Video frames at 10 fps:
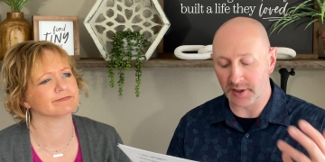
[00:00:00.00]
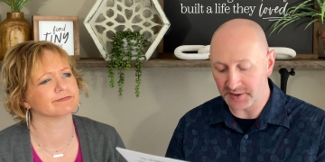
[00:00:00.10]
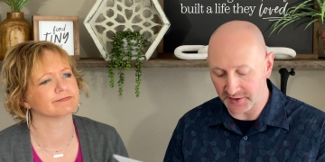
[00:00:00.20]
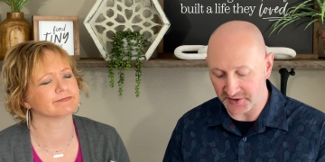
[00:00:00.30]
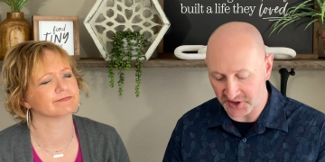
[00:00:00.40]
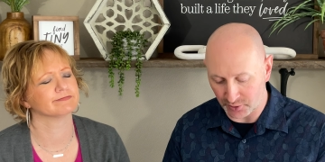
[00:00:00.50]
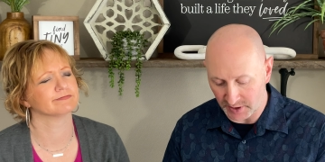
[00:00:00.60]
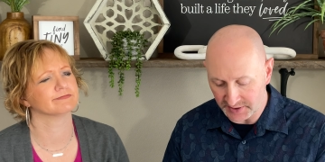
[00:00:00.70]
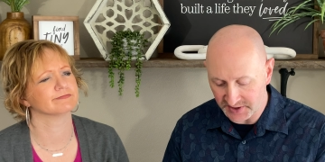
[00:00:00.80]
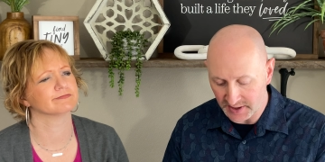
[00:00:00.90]
Speaker 1: into the
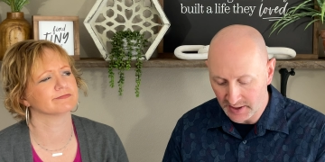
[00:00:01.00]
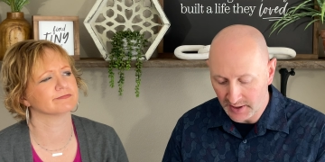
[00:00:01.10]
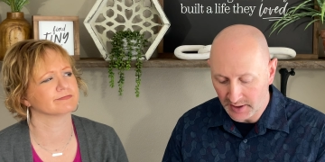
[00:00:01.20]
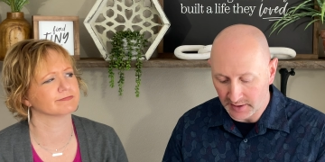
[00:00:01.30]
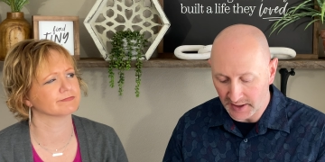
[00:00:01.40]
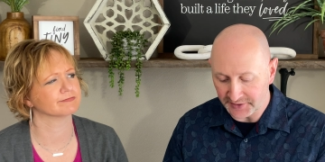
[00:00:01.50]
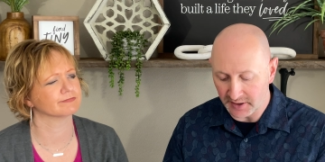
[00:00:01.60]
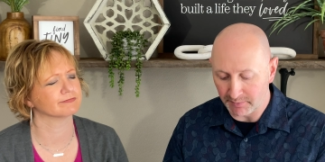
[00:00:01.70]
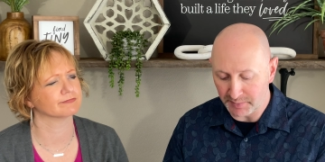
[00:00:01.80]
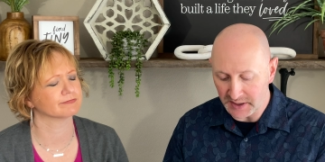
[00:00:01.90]
streets, let
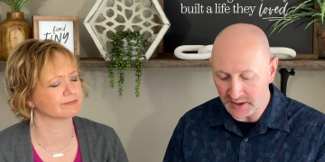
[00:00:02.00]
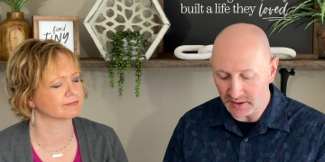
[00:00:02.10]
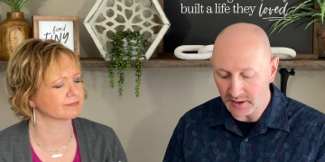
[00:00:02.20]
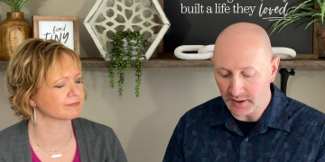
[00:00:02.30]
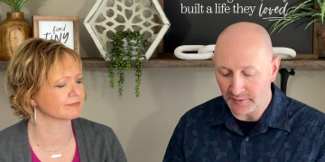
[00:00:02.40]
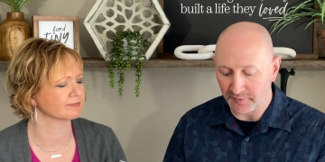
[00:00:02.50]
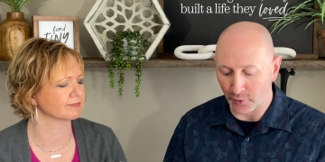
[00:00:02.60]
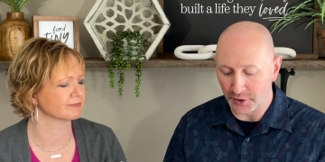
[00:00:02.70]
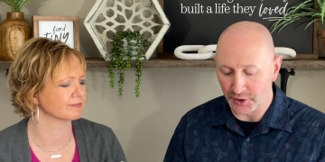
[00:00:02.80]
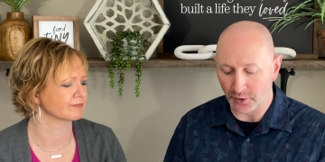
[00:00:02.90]
them be
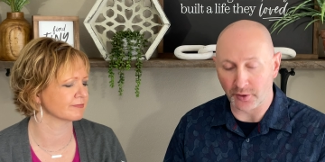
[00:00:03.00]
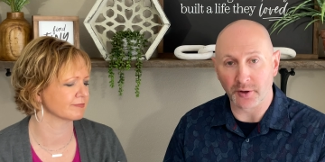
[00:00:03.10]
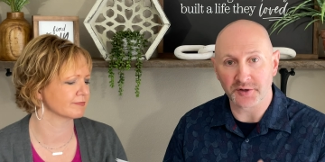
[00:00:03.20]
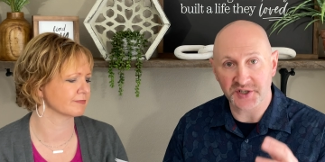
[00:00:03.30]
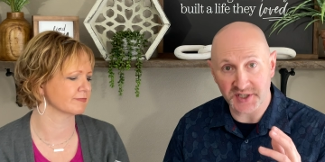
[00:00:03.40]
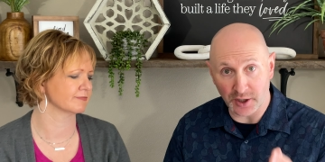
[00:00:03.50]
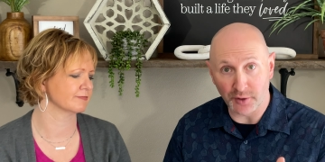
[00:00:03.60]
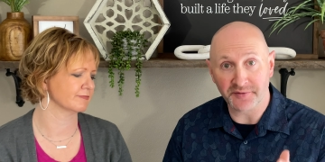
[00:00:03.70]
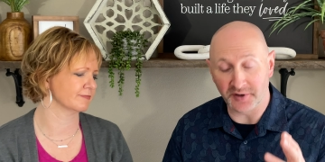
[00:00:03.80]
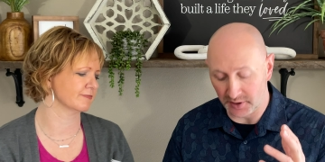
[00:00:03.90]
for
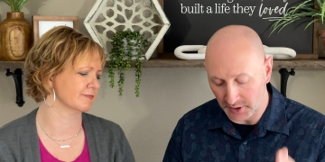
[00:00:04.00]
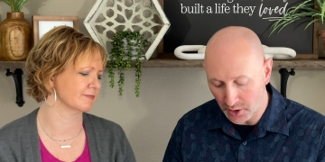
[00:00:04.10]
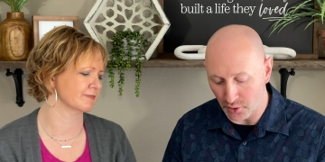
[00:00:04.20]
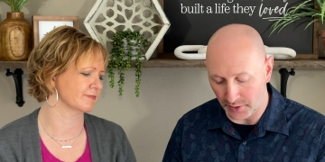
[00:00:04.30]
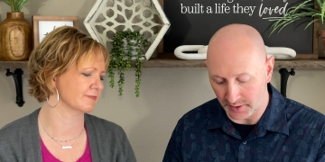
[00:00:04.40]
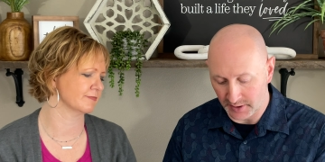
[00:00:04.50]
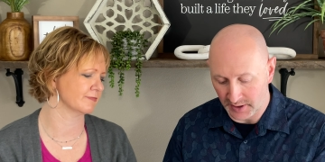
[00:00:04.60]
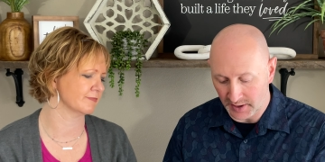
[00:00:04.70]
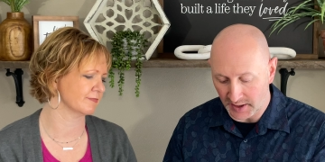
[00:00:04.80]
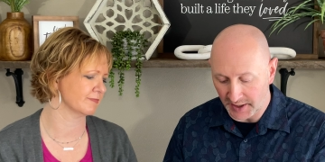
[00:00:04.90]
yourself alone
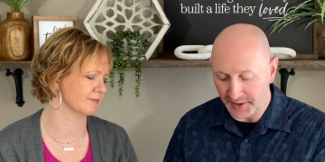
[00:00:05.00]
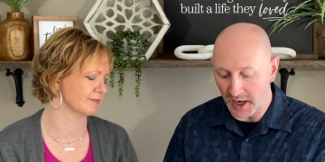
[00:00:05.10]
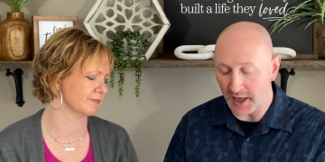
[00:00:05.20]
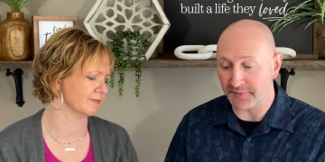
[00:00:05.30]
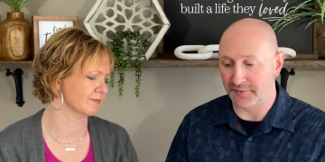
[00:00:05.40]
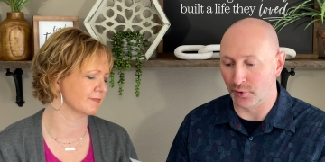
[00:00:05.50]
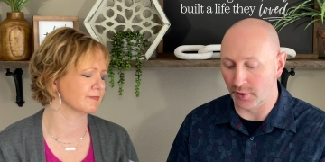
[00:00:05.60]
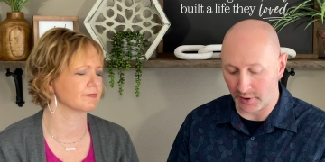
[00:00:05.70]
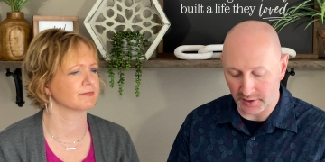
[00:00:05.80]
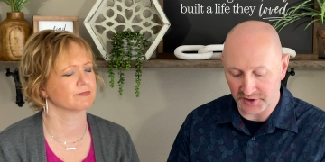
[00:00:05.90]
and not
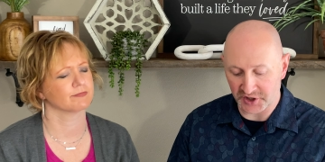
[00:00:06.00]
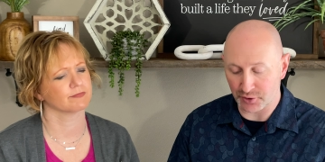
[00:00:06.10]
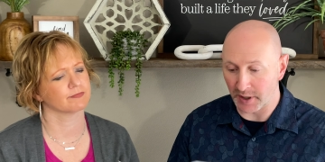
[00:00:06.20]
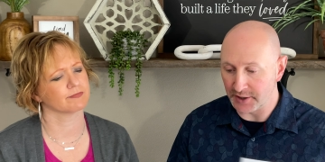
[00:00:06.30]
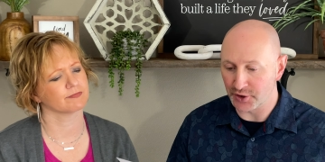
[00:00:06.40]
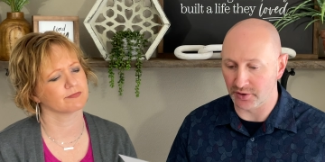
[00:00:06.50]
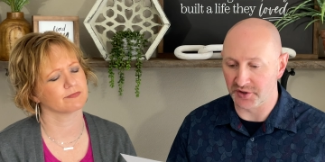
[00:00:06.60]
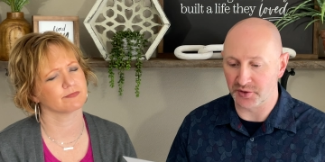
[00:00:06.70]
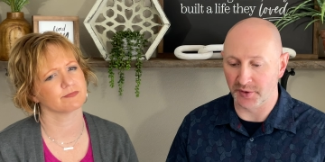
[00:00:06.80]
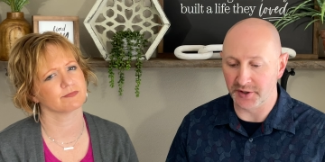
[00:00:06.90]
for
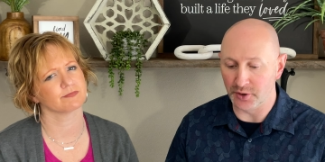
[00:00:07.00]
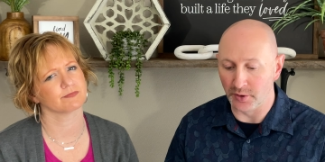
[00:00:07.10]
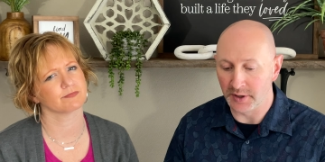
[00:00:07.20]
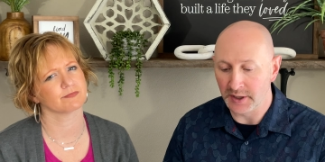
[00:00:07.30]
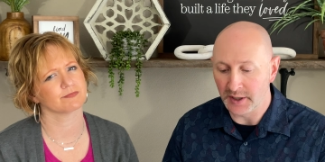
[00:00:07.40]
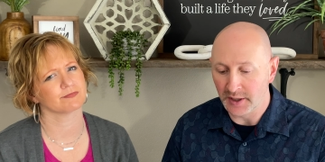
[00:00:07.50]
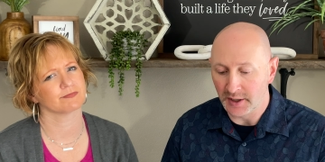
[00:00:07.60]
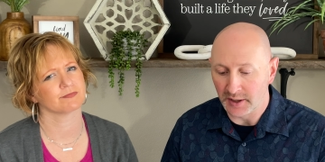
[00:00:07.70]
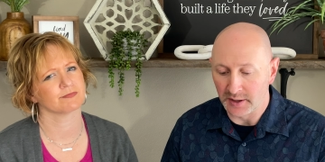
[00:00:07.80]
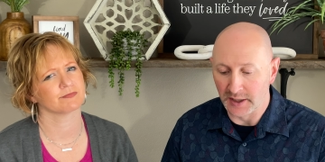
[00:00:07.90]
strangers with you.
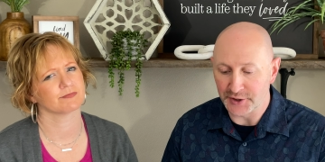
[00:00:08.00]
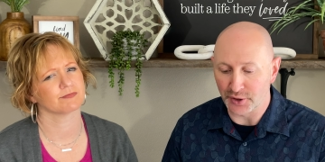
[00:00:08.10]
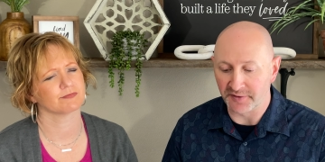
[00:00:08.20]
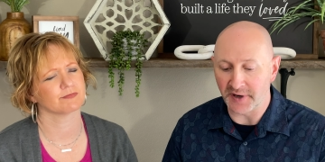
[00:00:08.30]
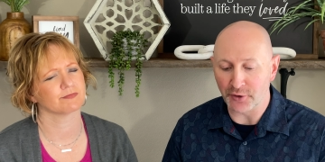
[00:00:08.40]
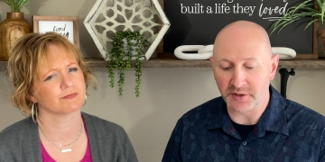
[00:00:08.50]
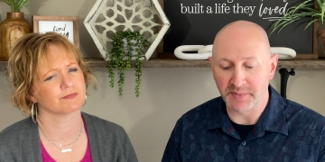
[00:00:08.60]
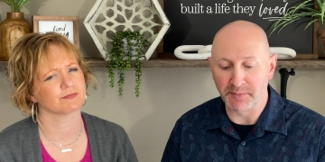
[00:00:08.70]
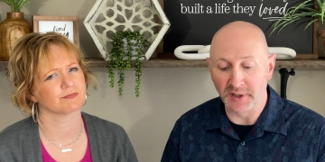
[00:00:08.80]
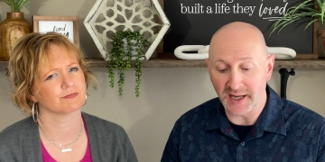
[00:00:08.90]
Let your fountain
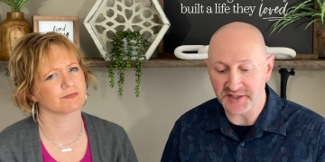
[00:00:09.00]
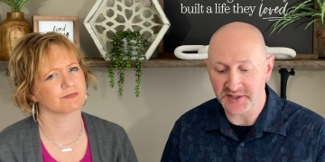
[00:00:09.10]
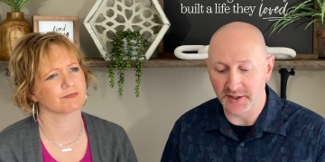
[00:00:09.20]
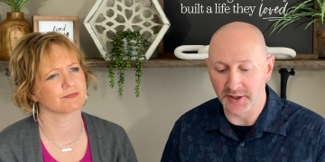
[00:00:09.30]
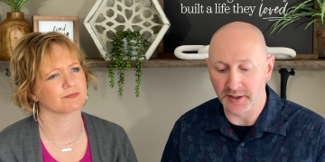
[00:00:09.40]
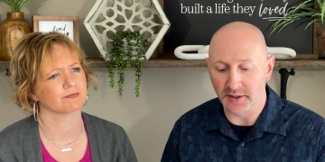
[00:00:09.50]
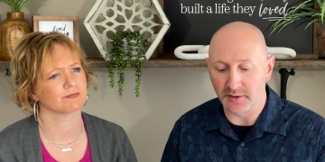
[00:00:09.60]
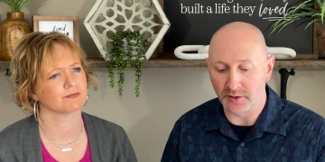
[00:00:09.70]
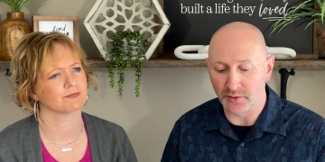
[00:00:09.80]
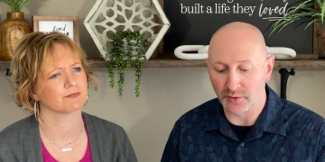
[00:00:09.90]
be blessed in the,
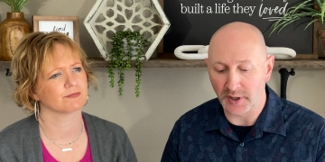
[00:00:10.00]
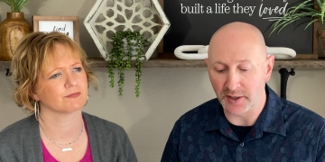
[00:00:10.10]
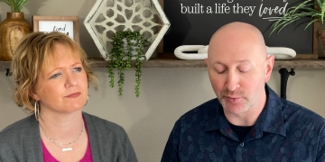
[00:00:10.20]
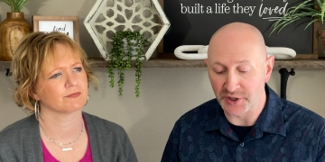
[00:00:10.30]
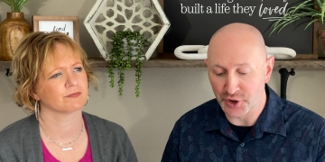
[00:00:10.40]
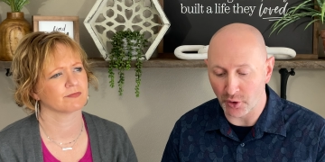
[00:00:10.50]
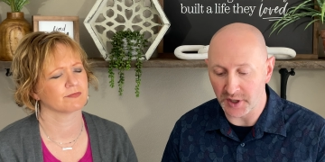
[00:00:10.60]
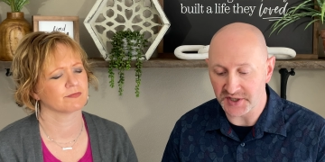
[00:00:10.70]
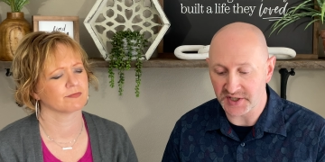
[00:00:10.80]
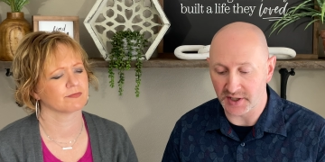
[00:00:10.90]
and
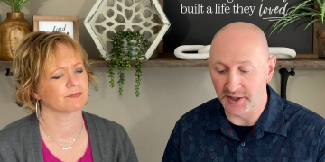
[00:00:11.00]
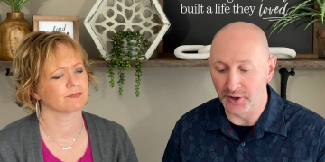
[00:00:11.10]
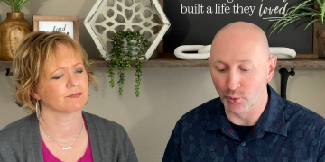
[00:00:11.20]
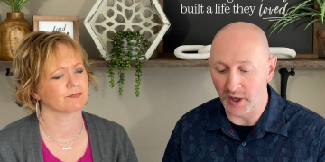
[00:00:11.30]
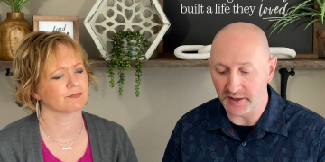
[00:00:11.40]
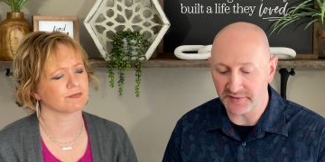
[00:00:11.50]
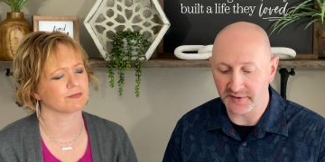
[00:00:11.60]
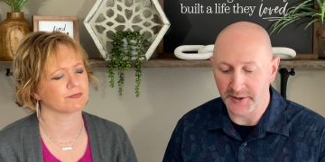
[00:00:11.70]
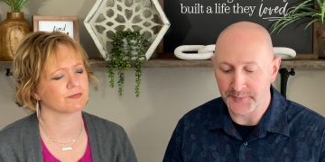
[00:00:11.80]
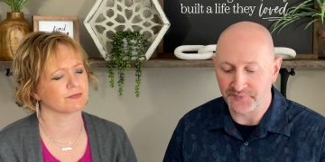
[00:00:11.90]
rejoice in the wife
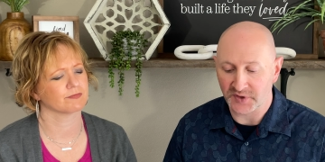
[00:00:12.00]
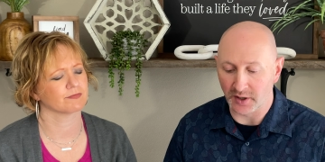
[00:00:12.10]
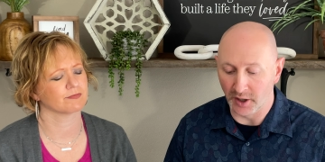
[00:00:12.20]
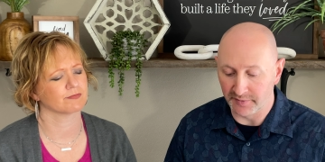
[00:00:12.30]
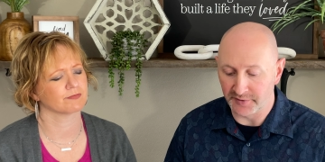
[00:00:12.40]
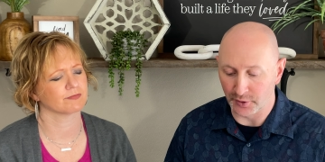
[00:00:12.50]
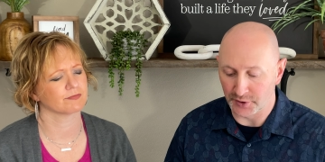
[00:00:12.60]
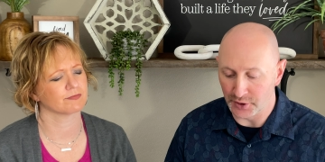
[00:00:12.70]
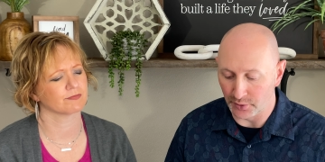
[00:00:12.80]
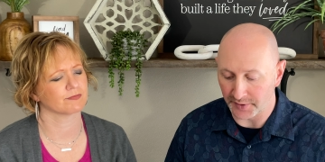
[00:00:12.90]
of your
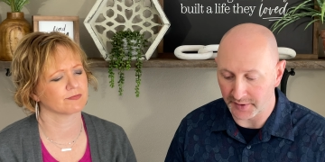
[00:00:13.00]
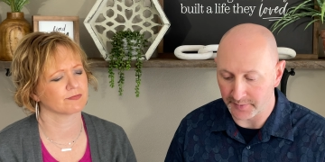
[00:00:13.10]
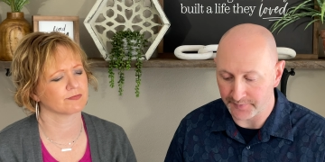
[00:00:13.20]
youth.